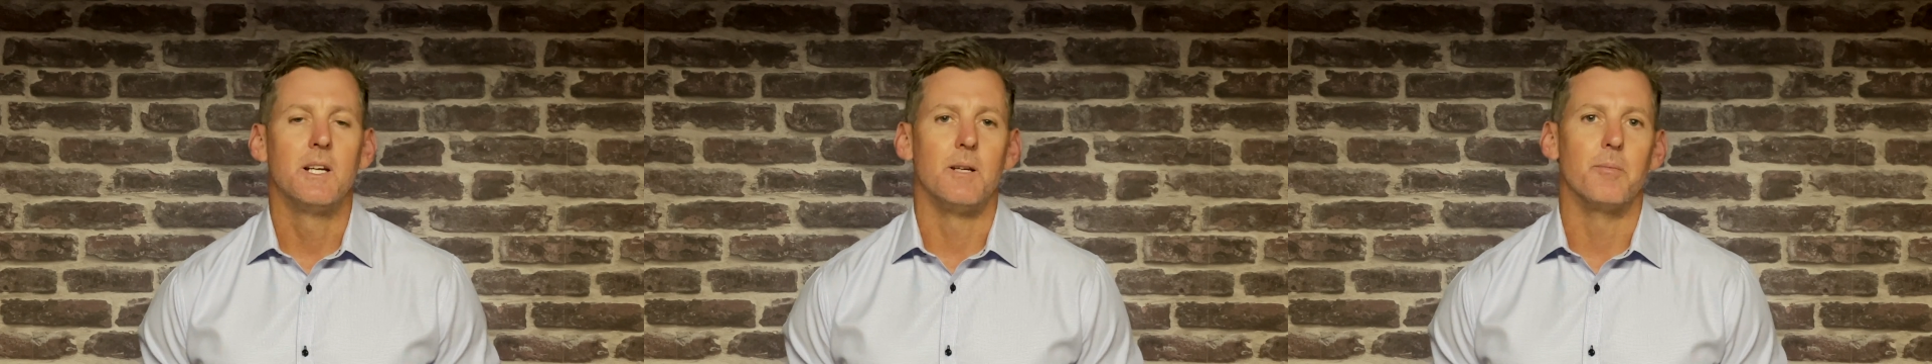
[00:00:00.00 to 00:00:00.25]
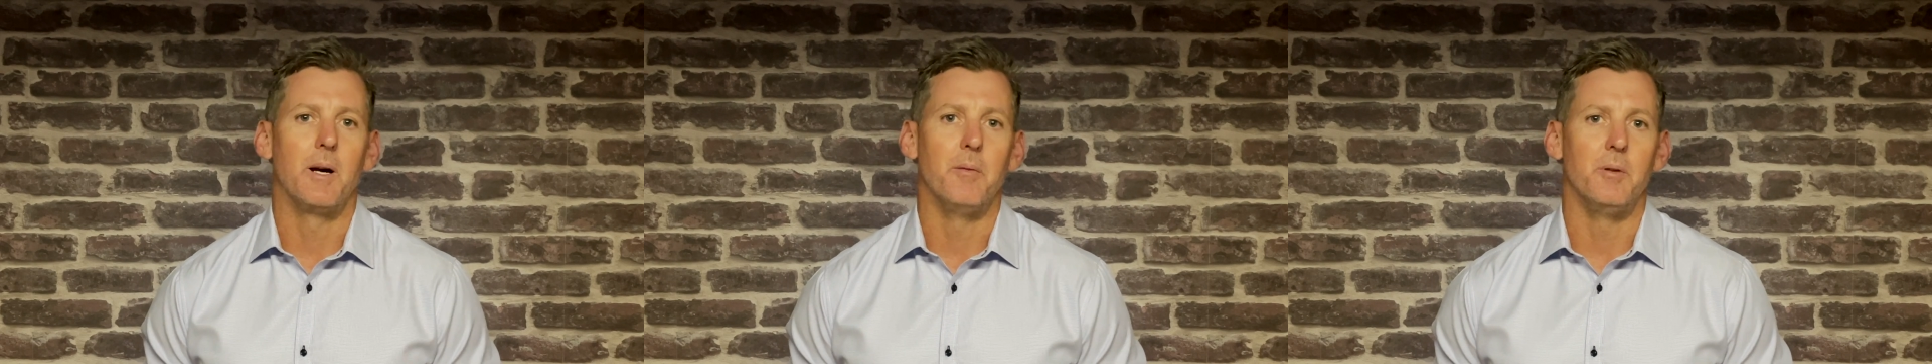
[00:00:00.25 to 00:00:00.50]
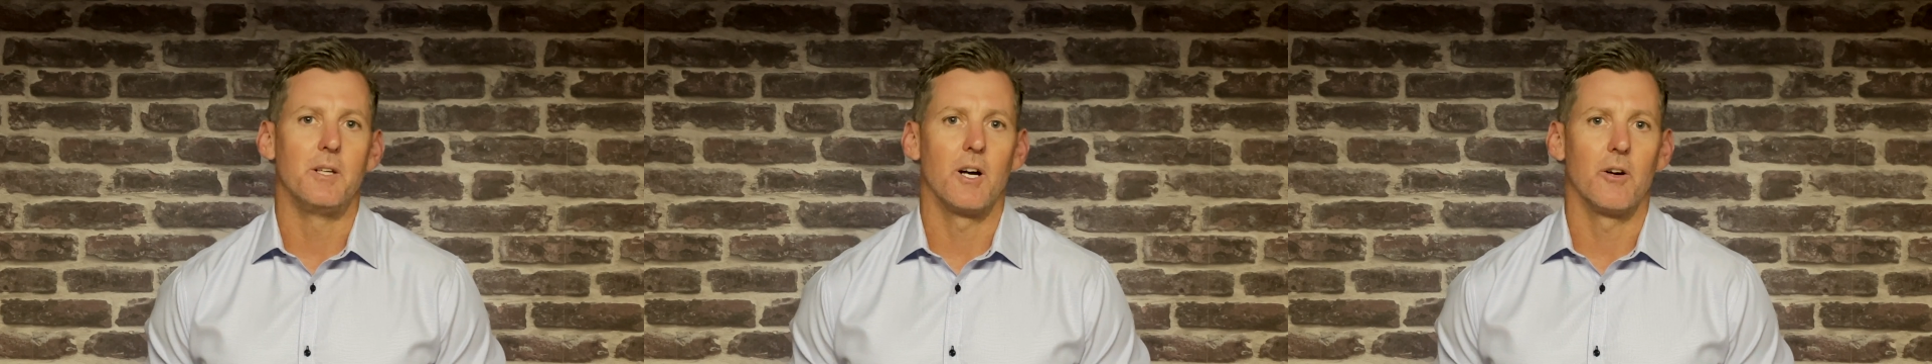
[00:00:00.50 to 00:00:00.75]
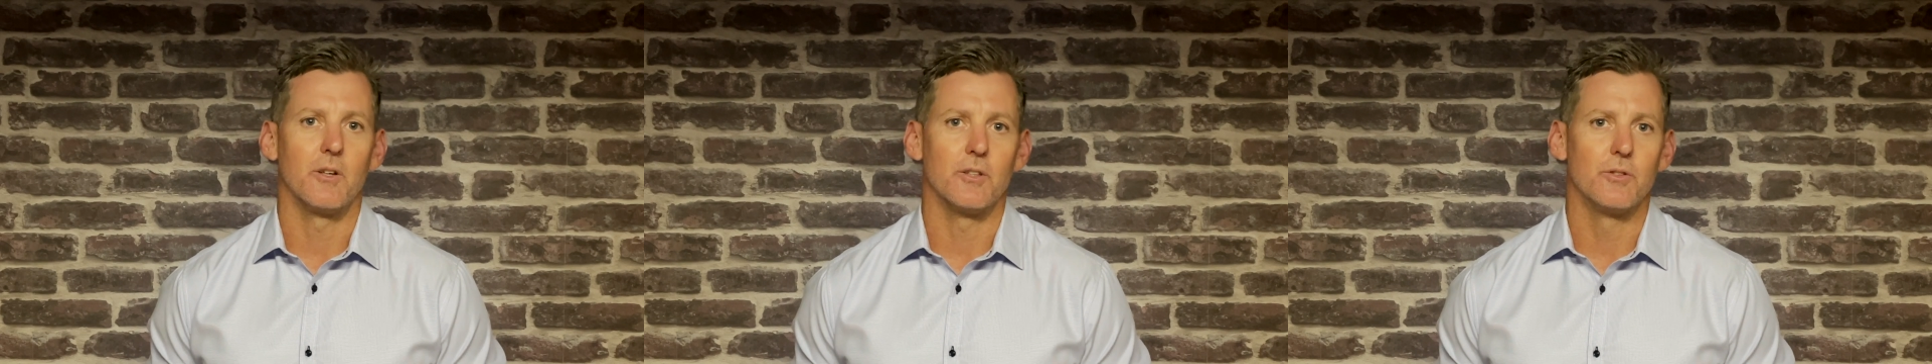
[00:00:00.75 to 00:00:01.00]
It may be
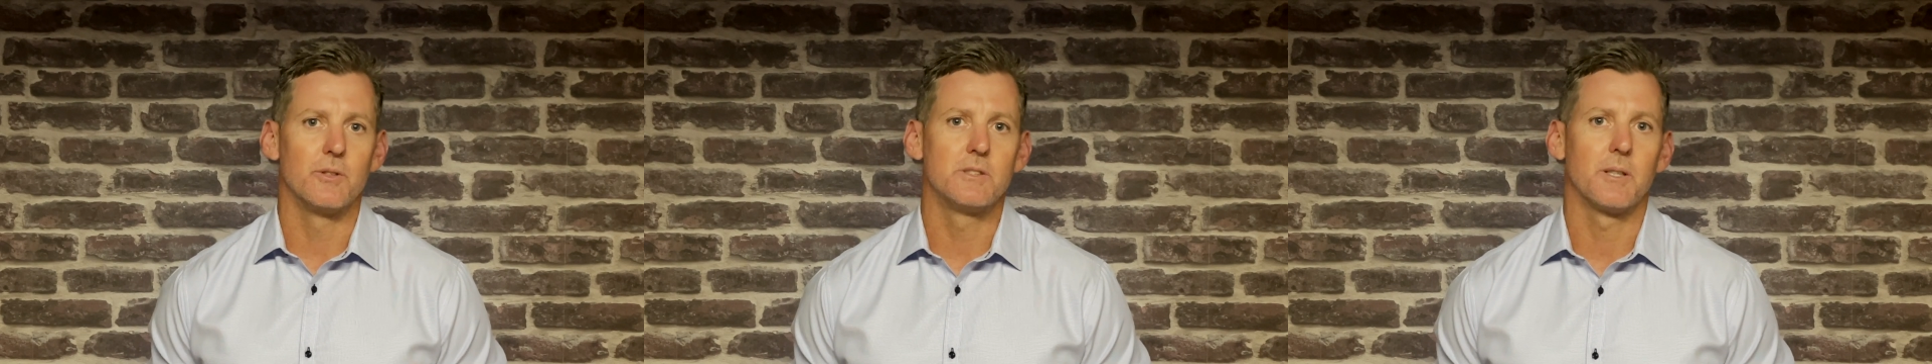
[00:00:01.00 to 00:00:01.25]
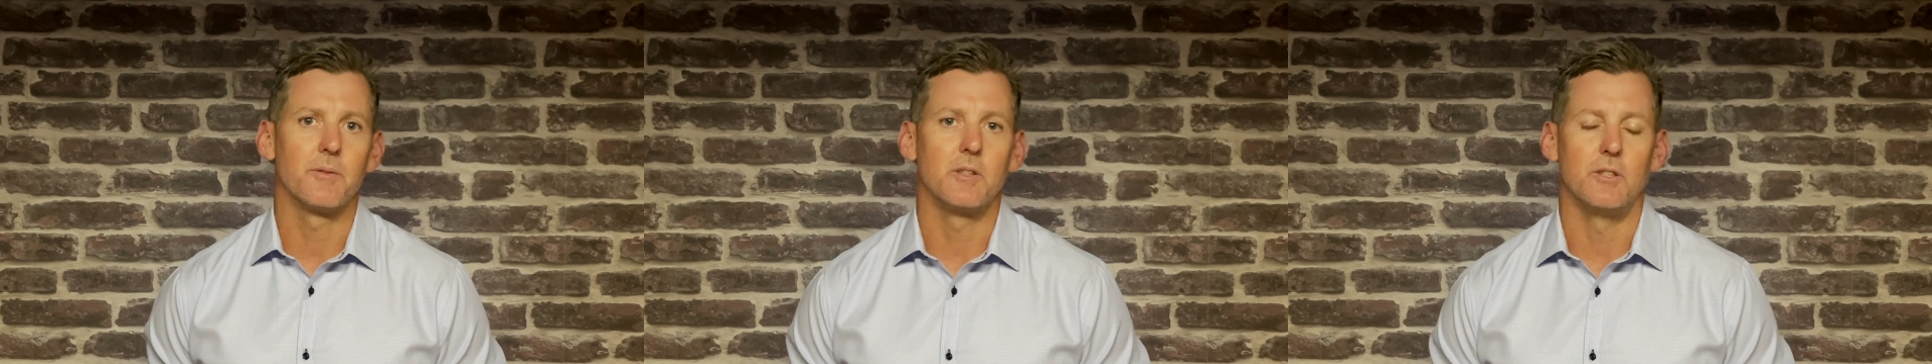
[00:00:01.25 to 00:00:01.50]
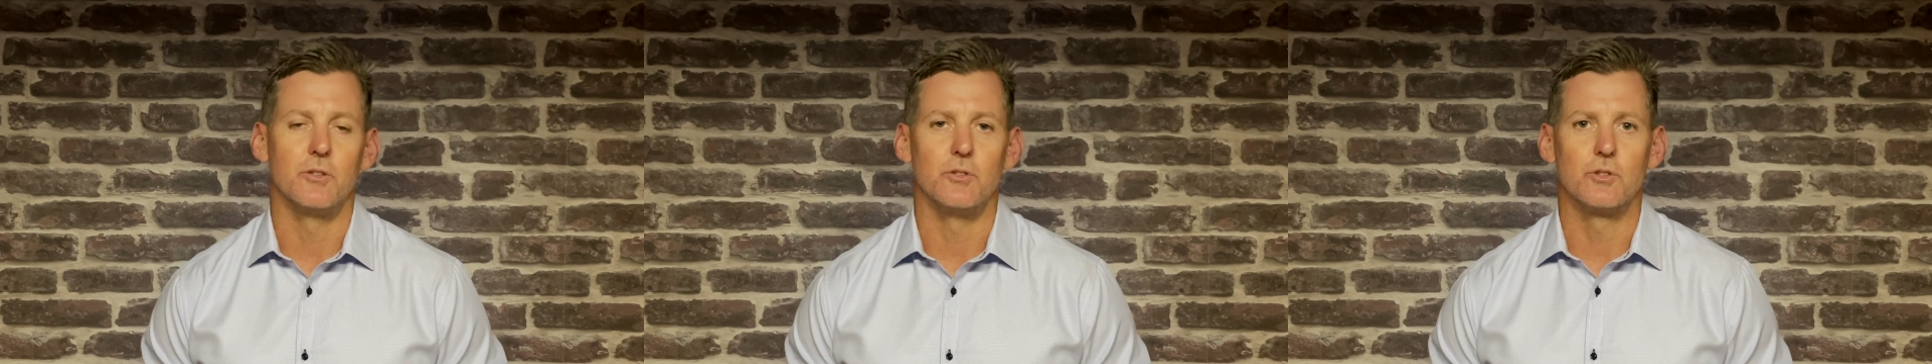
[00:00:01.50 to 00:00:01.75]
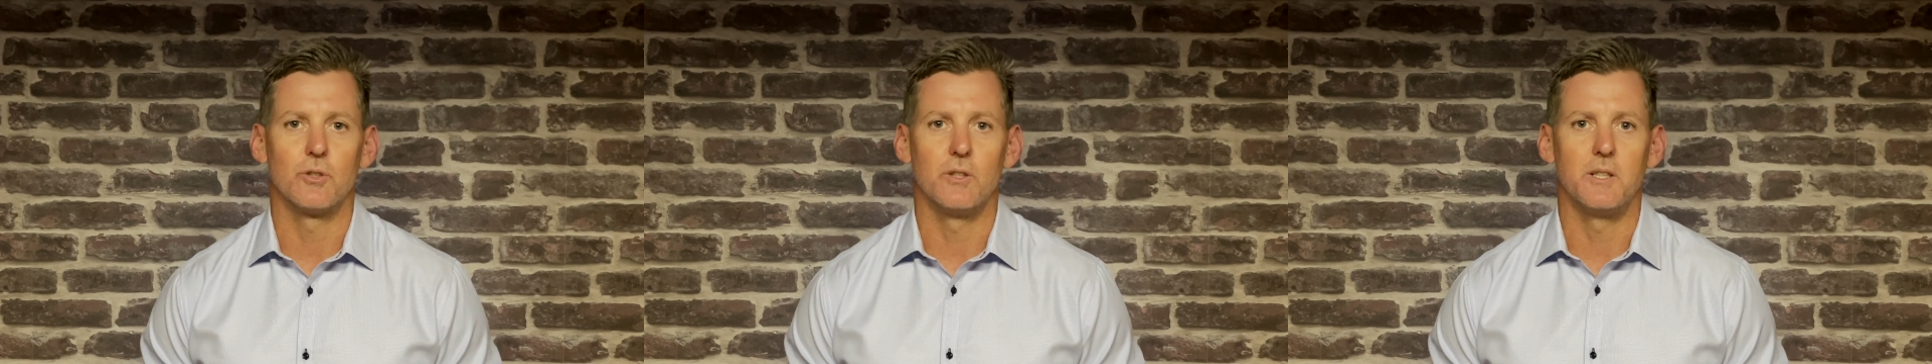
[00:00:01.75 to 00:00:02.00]
going and doing something you
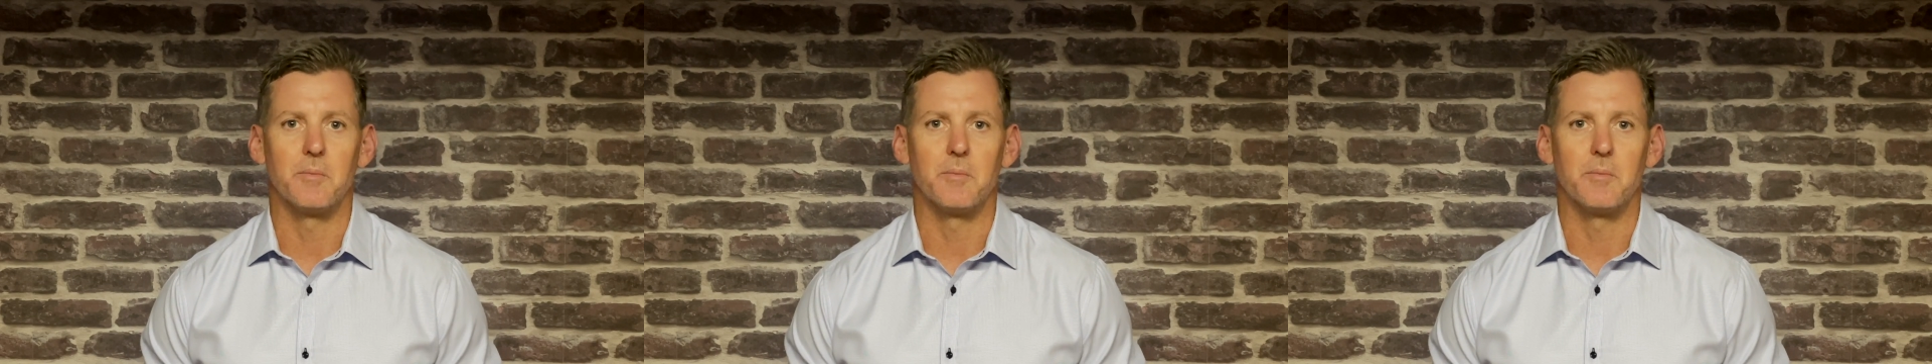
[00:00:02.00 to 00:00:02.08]
enjoy.